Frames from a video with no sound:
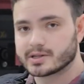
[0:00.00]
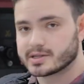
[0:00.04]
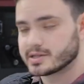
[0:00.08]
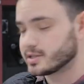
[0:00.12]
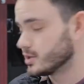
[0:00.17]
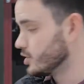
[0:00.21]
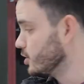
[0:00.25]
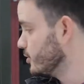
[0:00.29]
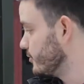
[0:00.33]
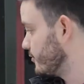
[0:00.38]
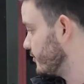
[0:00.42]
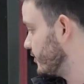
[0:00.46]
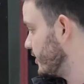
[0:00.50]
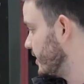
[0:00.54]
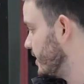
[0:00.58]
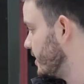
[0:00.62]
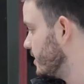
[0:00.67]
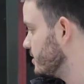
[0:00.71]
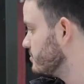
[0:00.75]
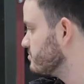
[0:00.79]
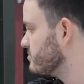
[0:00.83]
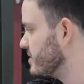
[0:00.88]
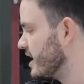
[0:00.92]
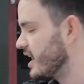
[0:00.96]
It's a loop
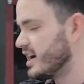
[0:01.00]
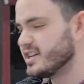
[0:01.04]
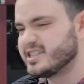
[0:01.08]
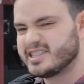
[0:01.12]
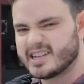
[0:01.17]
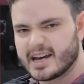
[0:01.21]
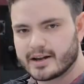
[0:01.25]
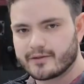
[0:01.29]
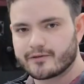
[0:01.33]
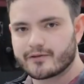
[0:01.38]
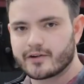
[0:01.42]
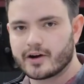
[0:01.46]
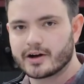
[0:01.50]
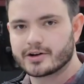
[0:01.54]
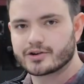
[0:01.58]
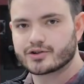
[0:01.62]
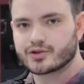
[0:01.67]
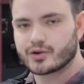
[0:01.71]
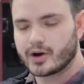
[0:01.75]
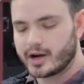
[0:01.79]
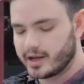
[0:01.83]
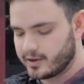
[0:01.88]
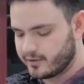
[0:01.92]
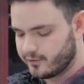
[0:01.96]
feed, a dead front
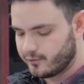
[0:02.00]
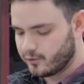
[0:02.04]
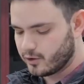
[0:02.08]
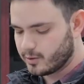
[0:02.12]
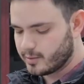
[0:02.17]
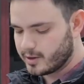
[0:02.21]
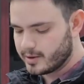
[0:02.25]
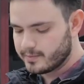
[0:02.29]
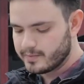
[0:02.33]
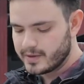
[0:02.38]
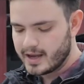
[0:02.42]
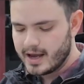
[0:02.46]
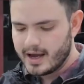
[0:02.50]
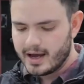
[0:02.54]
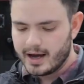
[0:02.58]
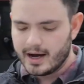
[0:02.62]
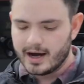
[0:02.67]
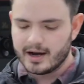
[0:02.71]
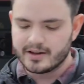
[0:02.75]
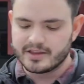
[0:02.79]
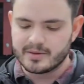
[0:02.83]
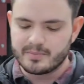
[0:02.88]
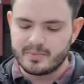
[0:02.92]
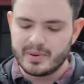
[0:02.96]
transformer.
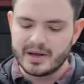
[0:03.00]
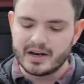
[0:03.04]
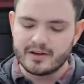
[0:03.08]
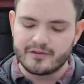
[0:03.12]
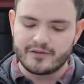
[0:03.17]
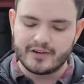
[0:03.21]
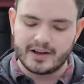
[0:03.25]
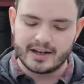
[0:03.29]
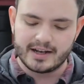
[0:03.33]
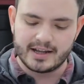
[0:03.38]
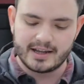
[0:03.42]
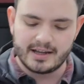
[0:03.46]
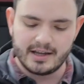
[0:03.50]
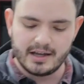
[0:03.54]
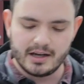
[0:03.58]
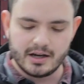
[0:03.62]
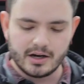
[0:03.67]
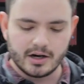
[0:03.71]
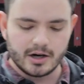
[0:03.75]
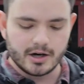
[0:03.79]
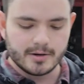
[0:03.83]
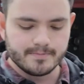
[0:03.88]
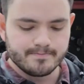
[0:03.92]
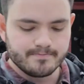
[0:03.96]
Uh, the benefit
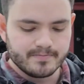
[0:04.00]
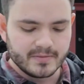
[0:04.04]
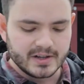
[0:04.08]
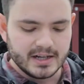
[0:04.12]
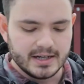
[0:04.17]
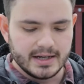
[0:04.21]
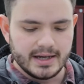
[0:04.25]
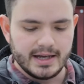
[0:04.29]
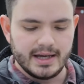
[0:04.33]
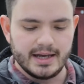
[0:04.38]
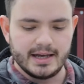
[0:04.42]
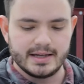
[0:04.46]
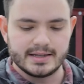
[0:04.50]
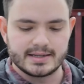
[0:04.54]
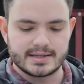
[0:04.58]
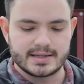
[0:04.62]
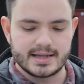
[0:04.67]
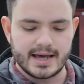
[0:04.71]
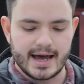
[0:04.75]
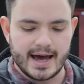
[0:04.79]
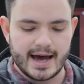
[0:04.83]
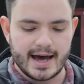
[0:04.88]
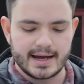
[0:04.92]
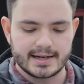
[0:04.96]
here is
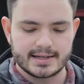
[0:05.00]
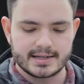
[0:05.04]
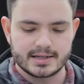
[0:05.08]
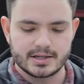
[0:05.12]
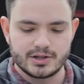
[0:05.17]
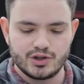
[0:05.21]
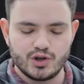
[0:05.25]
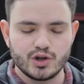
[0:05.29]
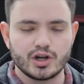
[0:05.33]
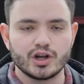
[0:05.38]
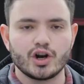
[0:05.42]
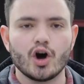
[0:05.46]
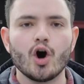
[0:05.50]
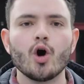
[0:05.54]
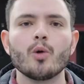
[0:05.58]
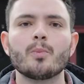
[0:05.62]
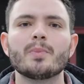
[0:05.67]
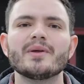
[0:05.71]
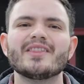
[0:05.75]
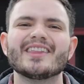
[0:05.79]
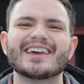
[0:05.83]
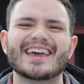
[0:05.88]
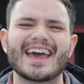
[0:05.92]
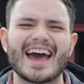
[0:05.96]
that you can
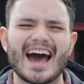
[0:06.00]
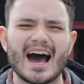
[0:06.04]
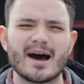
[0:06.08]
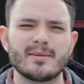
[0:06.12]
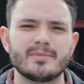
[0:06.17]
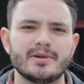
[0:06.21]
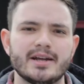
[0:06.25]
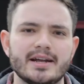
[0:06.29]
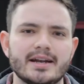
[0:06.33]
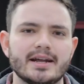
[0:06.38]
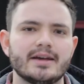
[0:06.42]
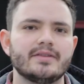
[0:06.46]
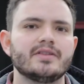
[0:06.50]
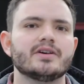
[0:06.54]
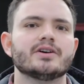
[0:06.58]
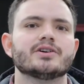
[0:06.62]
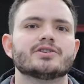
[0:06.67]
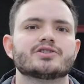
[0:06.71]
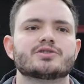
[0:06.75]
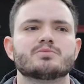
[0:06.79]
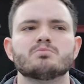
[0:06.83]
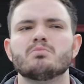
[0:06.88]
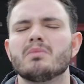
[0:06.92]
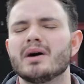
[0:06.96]
open the cabinet and
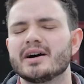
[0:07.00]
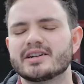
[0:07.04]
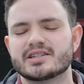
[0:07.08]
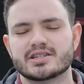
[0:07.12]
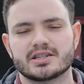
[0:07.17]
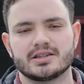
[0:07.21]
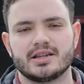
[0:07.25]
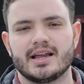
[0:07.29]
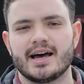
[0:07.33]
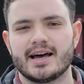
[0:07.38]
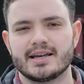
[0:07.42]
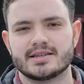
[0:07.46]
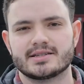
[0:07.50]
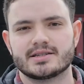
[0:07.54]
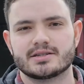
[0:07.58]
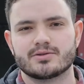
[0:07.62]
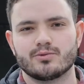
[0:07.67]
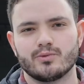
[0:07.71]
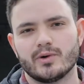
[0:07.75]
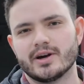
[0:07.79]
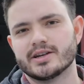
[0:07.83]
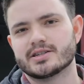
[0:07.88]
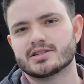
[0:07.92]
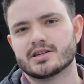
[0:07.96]
there's much less
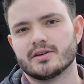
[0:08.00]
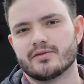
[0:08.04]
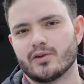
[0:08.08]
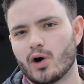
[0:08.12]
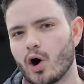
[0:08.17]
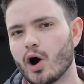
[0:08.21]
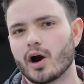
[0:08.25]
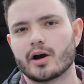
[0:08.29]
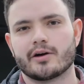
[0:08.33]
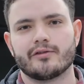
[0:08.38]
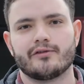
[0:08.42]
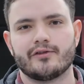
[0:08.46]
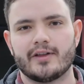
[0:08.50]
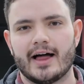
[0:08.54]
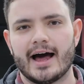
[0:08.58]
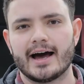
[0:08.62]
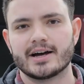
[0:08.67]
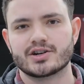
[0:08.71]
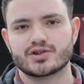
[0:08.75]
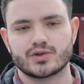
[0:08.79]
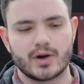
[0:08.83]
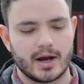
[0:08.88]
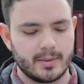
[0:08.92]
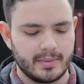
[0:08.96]
risk of arc
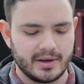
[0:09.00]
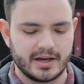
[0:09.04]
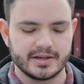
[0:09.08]
flash, right?